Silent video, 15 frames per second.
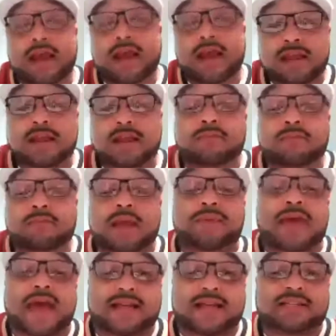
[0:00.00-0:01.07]
And he can
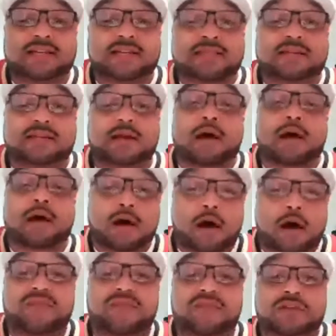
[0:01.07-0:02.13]
make passes
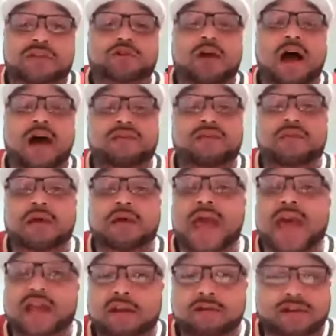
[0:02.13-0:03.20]
off of the drive
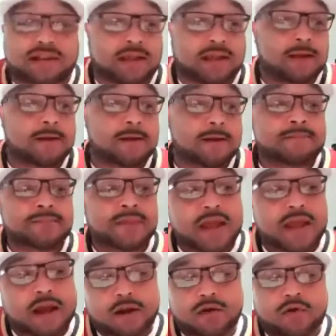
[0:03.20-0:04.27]
accurately.
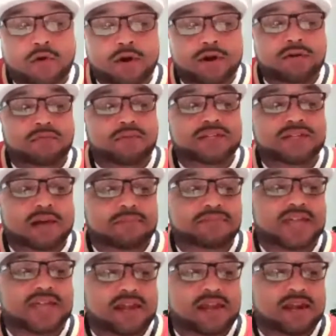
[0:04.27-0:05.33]
Eric Gordon, the reason I'm
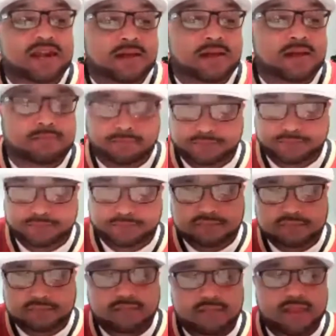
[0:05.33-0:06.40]
taking him
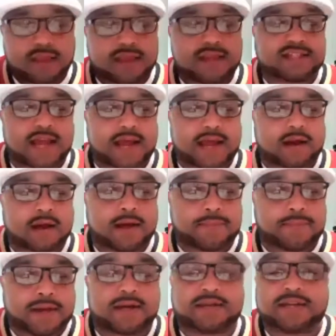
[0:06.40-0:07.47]

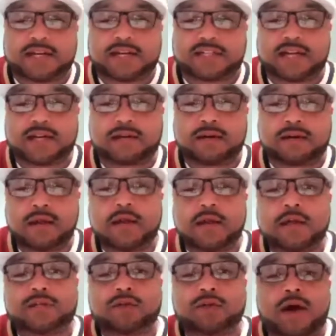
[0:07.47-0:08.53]
is that in
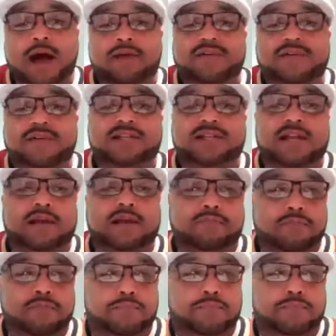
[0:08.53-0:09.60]
addition to
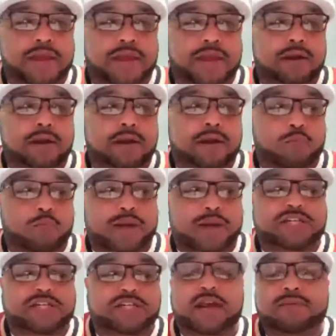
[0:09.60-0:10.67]
obviously
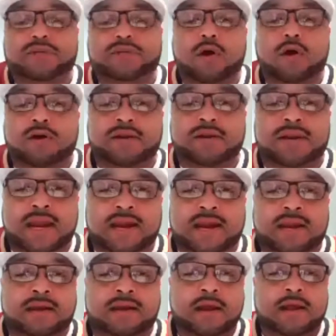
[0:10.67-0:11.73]
being what James
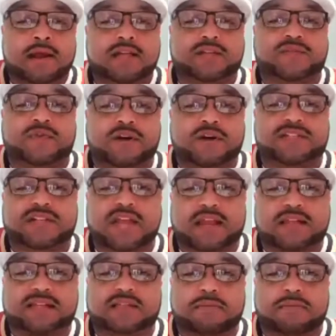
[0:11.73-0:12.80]
Harden needed as far
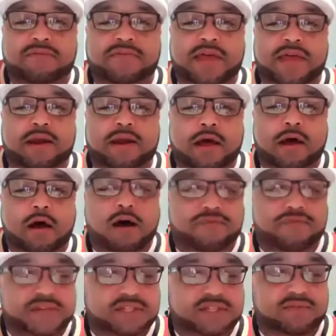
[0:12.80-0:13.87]
as taking some of that
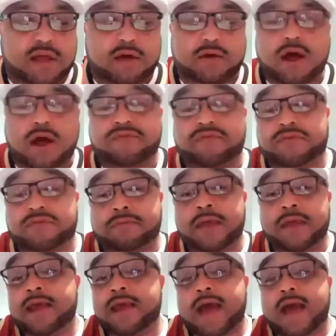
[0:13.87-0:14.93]
offensive load off of
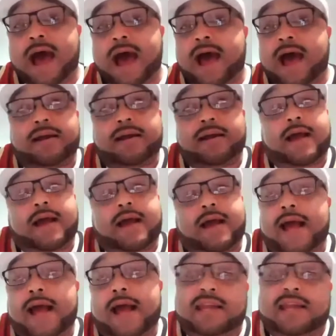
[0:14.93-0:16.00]
him,
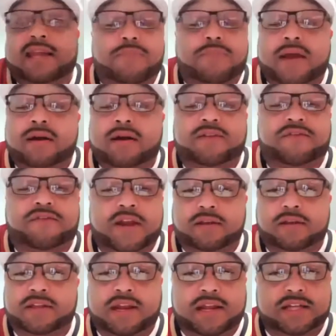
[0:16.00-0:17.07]
I think he's a better
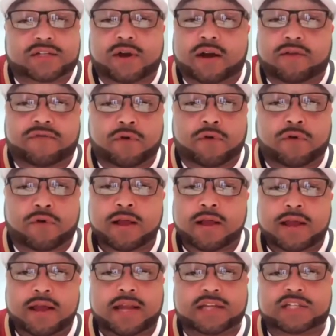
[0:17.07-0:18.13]
defender than he gets credit for.
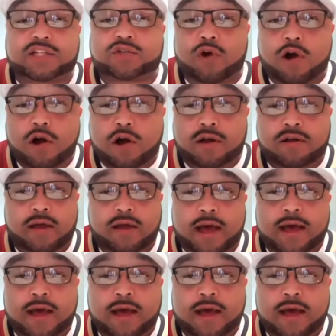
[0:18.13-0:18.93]
He's strong.